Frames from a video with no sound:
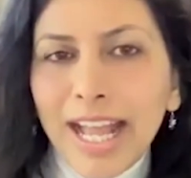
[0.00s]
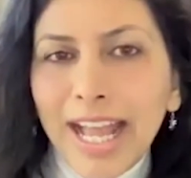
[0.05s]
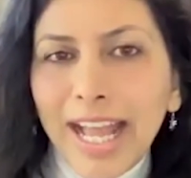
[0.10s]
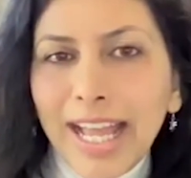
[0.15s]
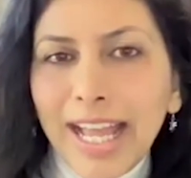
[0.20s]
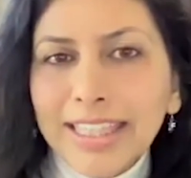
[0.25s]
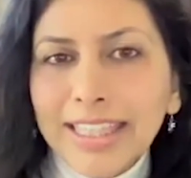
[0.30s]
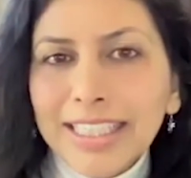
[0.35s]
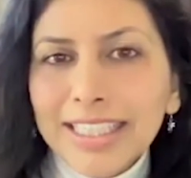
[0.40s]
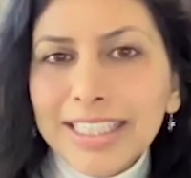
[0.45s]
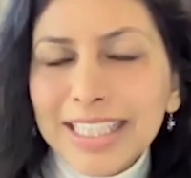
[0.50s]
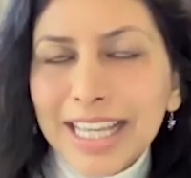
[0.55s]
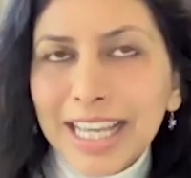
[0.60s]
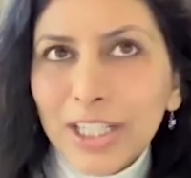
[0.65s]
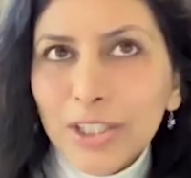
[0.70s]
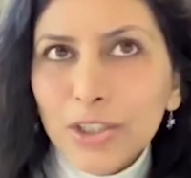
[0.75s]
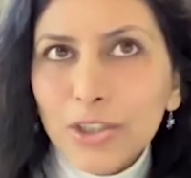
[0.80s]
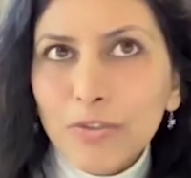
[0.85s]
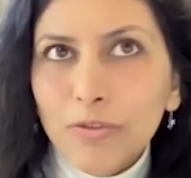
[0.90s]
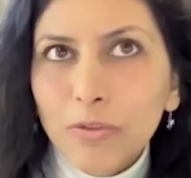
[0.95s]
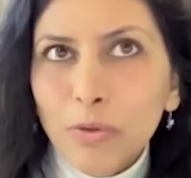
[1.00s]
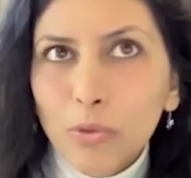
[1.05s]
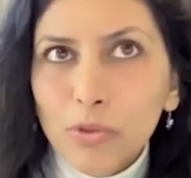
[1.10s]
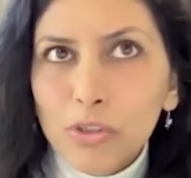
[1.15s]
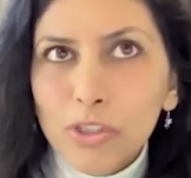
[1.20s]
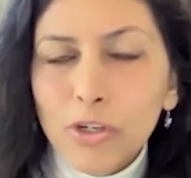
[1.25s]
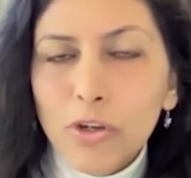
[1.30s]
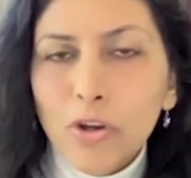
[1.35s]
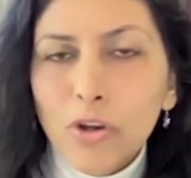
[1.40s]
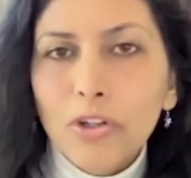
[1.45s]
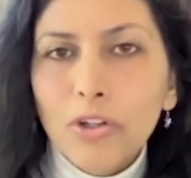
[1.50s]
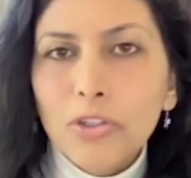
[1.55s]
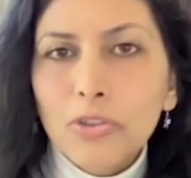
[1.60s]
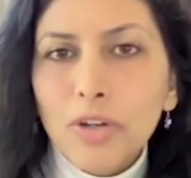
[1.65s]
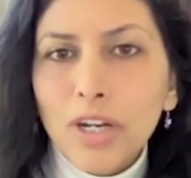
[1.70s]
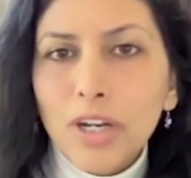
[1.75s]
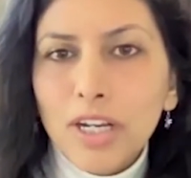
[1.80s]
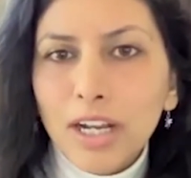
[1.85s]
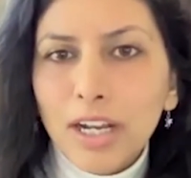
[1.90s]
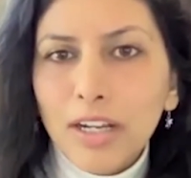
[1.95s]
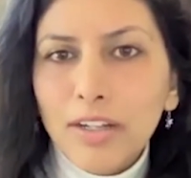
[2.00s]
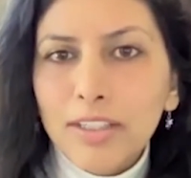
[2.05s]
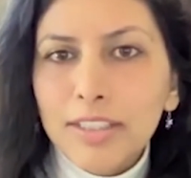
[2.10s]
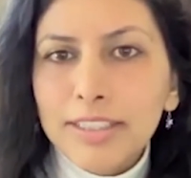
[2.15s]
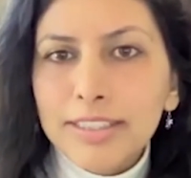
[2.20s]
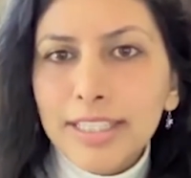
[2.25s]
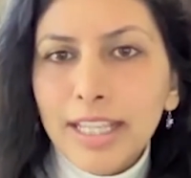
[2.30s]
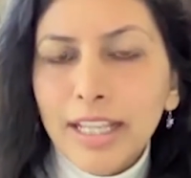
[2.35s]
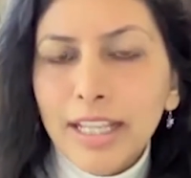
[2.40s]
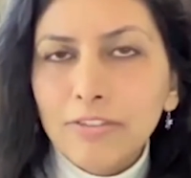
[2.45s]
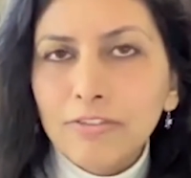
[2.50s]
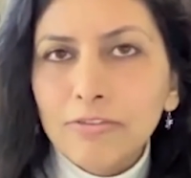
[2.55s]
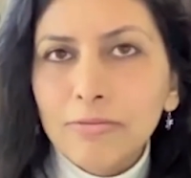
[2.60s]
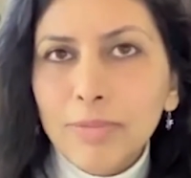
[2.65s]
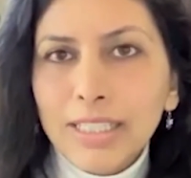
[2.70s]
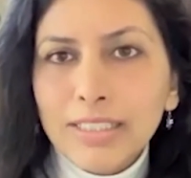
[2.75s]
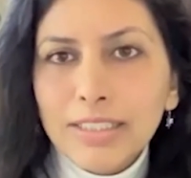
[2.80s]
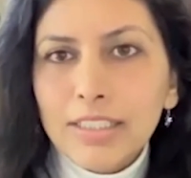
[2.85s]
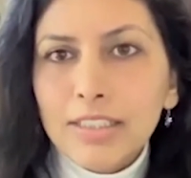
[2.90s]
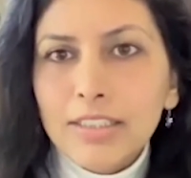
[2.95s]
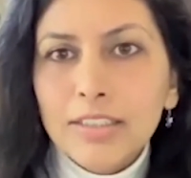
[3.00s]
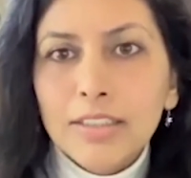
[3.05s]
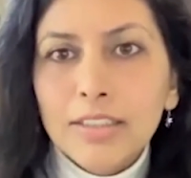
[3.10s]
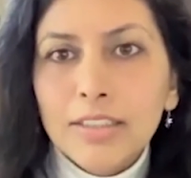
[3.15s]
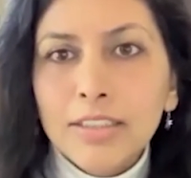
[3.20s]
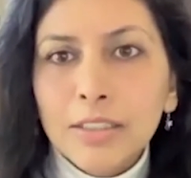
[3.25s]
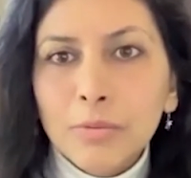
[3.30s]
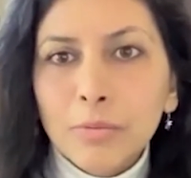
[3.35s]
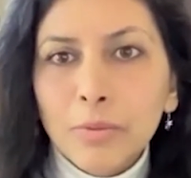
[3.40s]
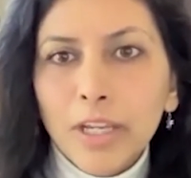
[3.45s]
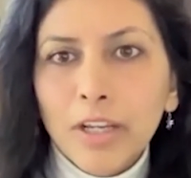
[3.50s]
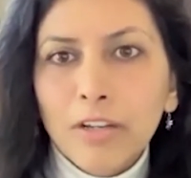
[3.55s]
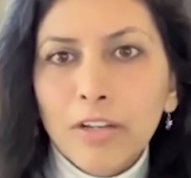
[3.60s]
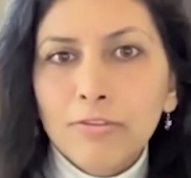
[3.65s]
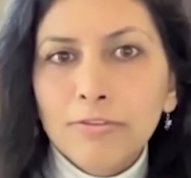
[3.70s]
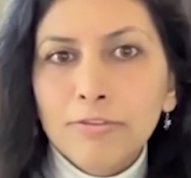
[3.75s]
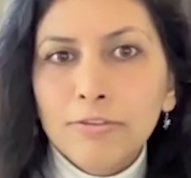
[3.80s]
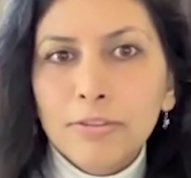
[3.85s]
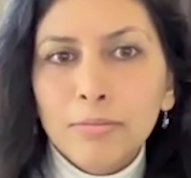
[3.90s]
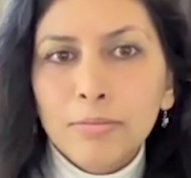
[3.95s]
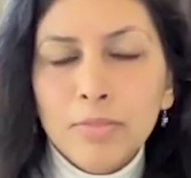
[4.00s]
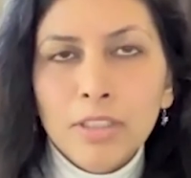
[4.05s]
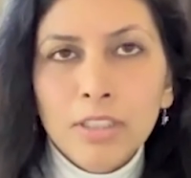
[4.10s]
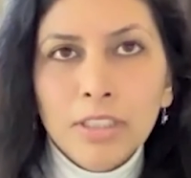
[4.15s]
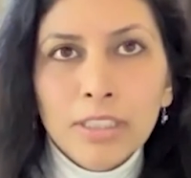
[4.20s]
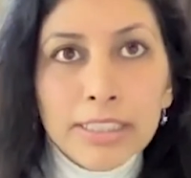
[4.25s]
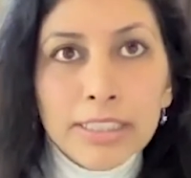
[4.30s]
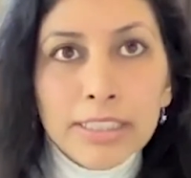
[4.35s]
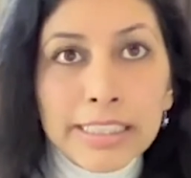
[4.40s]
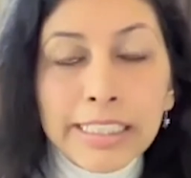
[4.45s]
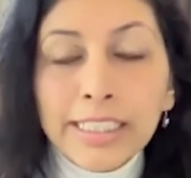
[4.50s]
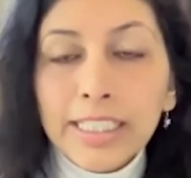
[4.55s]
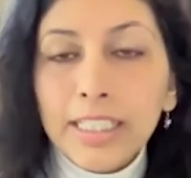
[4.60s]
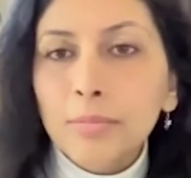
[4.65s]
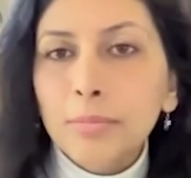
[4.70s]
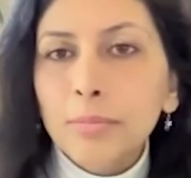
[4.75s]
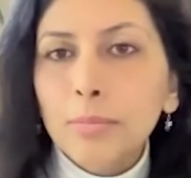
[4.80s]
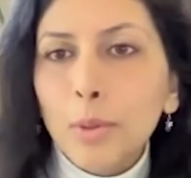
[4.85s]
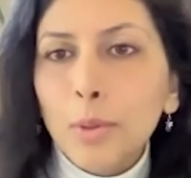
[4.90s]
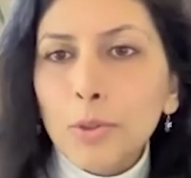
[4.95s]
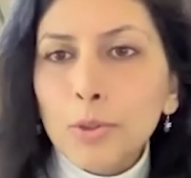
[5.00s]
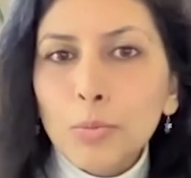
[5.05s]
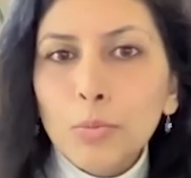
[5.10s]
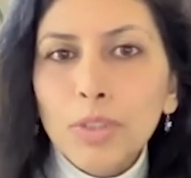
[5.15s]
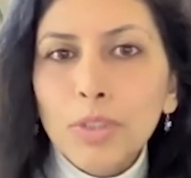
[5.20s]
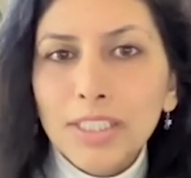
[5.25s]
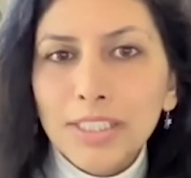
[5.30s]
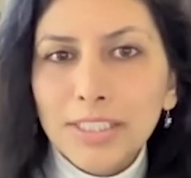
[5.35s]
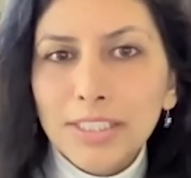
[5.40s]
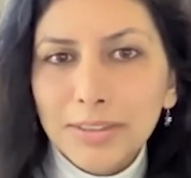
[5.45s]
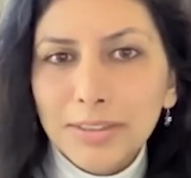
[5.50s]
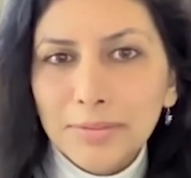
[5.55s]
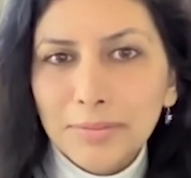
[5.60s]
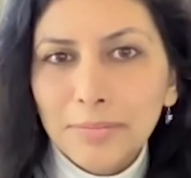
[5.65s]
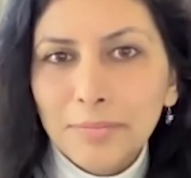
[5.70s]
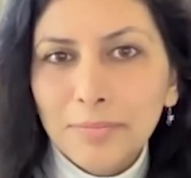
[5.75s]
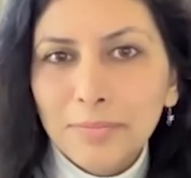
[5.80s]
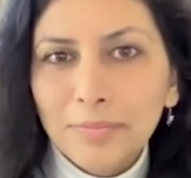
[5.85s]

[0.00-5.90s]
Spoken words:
And the challenge of holding on to our current self makes us turn away from learning and possibility.